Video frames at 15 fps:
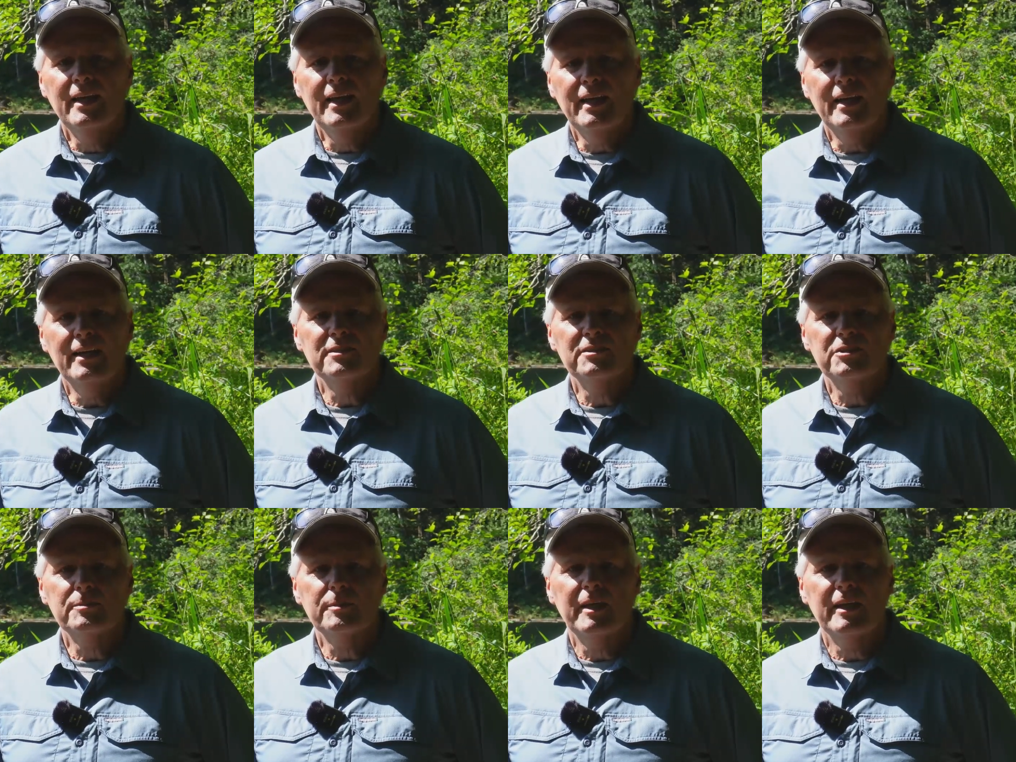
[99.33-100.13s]
and
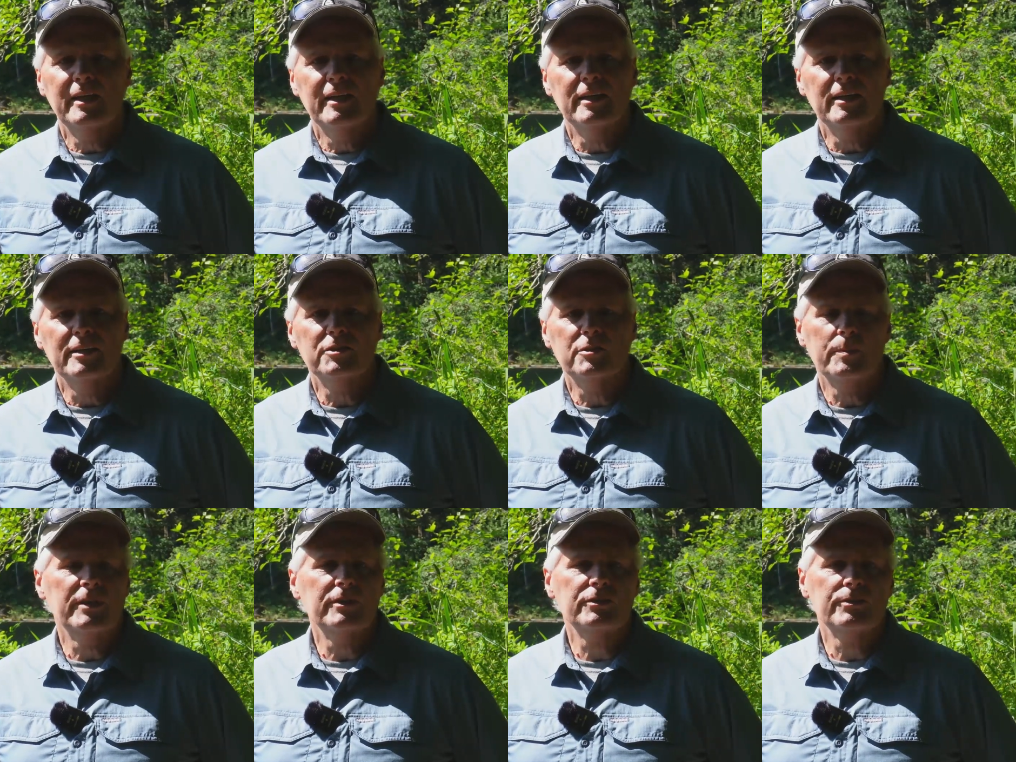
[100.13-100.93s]
say a
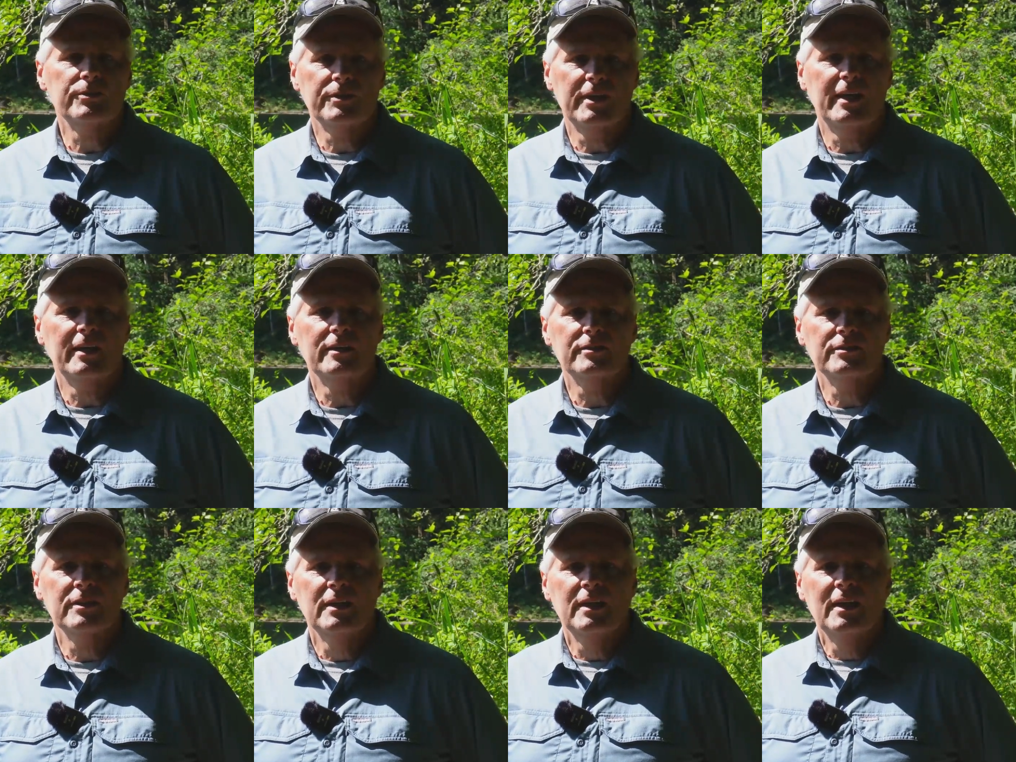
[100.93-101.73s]
special thanks.